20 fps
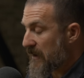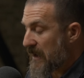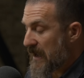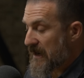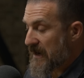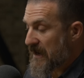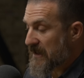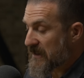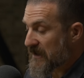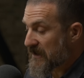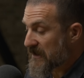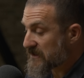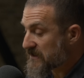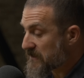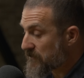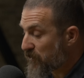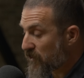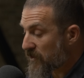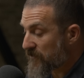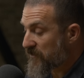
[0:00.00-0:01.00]
and I think is
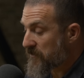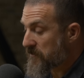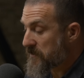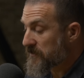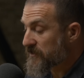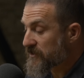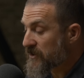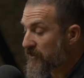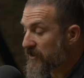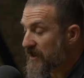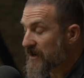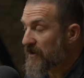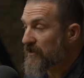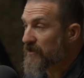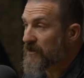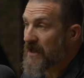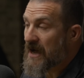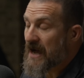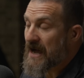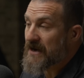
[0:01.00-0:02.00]
important for people to know, that a
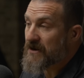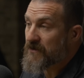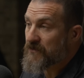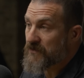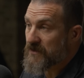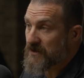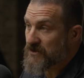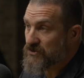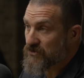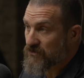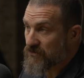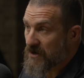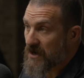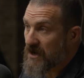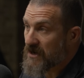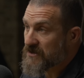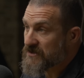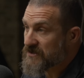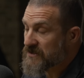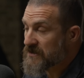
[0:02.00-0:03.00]
lot of the
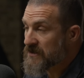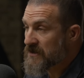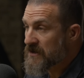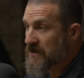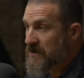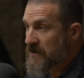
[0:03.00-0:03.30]
drugs